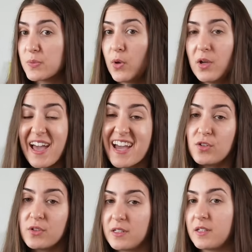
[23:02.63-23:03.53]
pawn, I
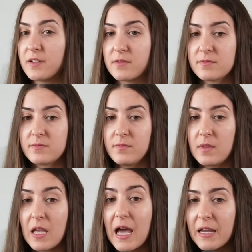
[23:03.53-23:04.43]
don't care.
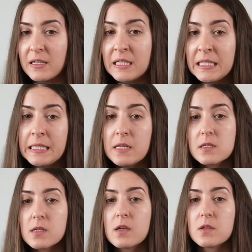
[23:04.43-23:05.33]
I
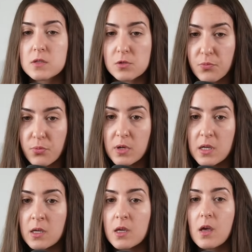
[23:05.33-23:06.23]
need to
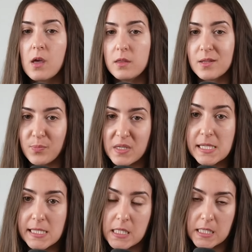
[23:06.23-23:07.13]
bring the
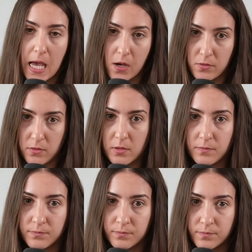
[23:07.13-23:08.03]
pieces out.
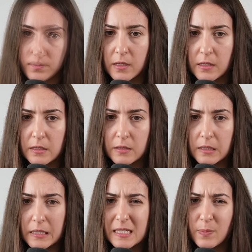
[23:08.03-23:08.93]

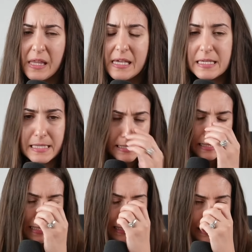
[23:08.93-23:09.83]
Let's play
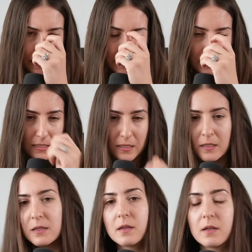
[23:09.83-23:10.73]
e6.
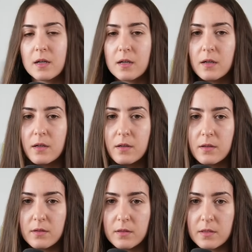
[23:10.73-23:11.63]

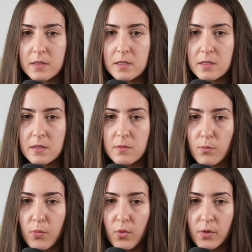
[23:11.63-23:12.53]
That's
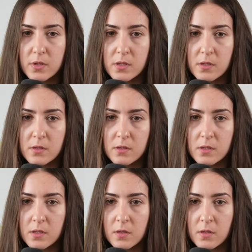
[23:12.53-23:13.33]
important.